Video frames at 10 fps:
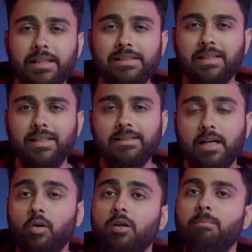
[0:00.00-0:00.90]
These links
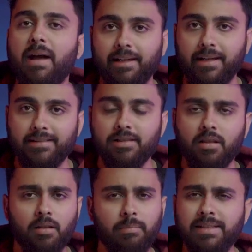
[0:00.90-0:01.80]
are called backlinks.
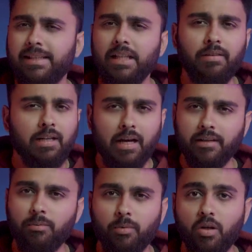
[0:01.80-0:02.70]
Basically, when
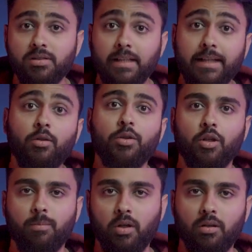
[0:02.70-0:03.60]
other blogs link to
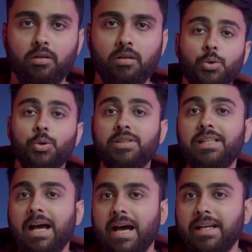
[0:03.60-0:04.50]
your blog, you should
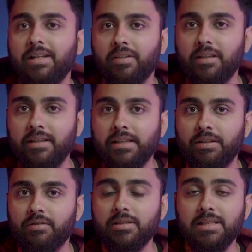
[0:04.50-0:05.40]
see high difficulty
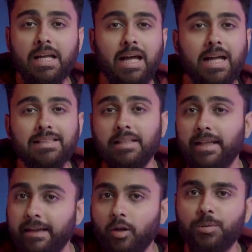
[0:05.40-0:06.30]
keywords as
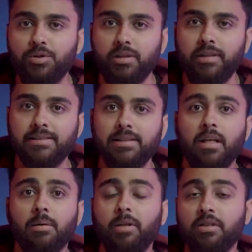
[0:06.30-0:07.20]
link opportunities,
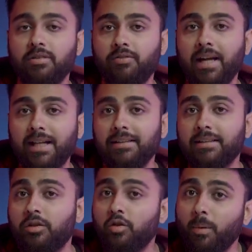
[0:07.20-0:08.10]
because the fact
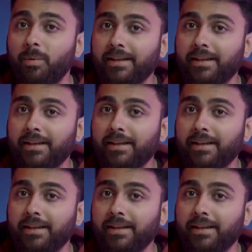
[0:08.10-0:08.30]
that the top